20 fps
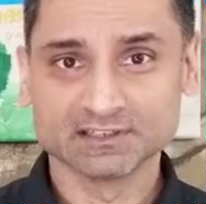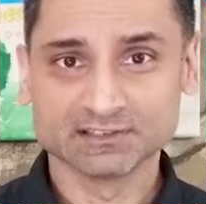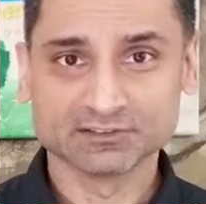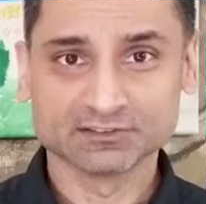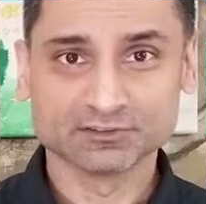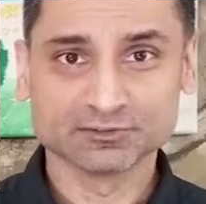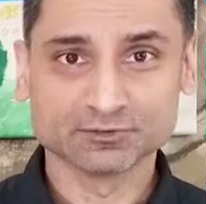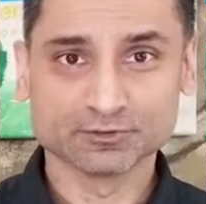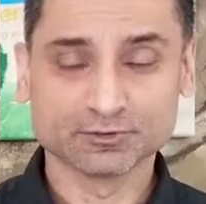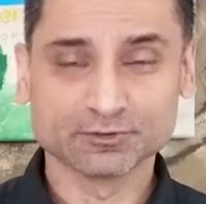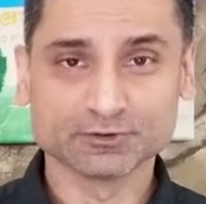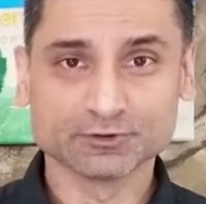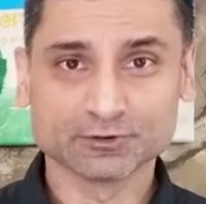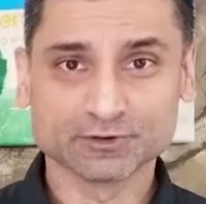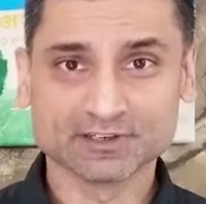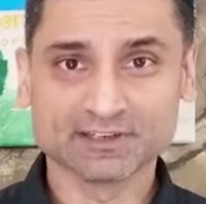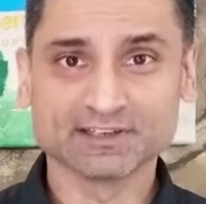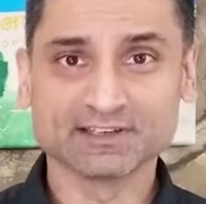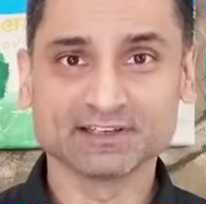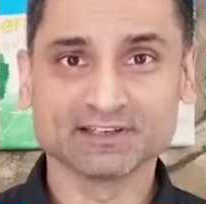so you're
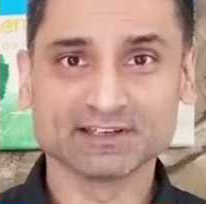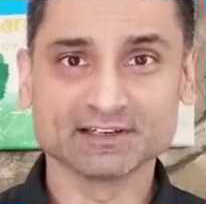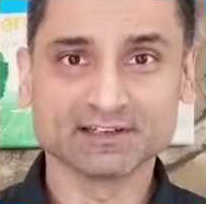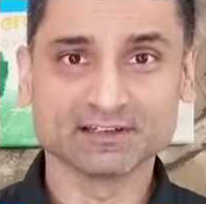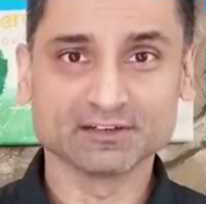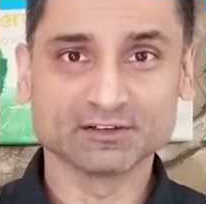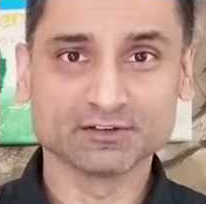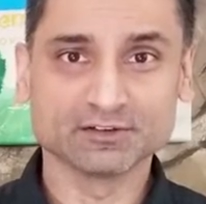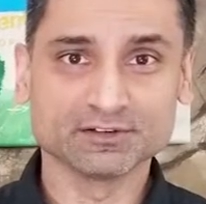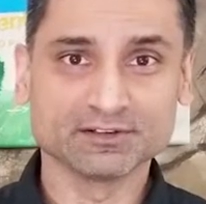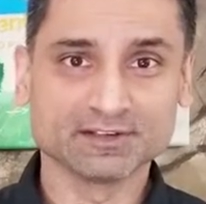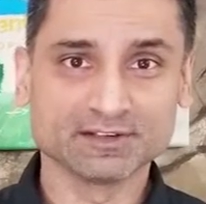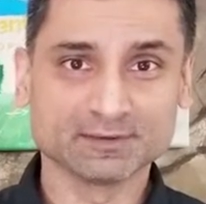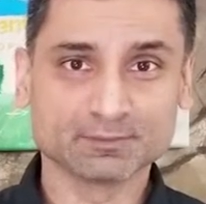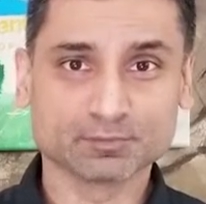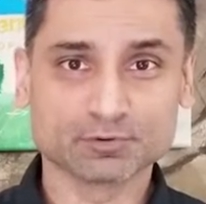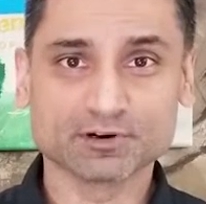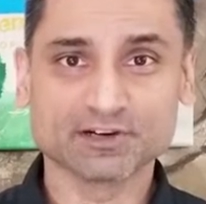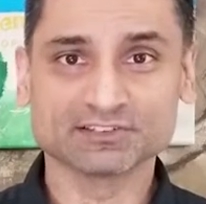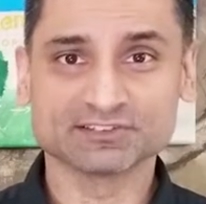getting a good
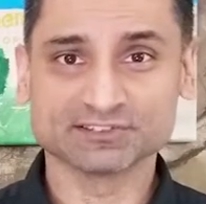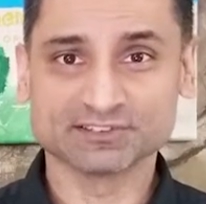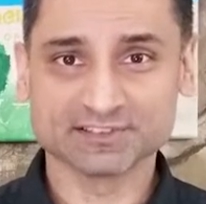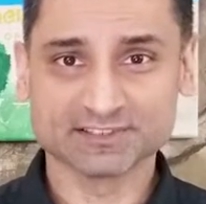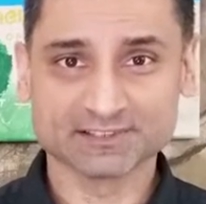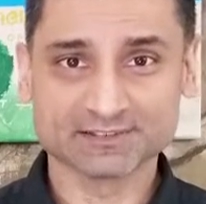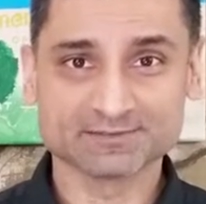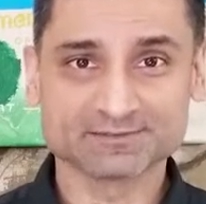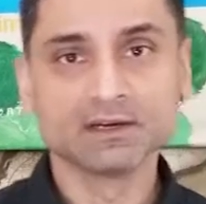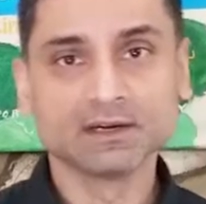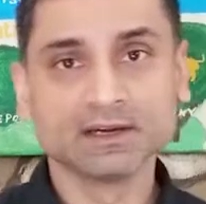price there.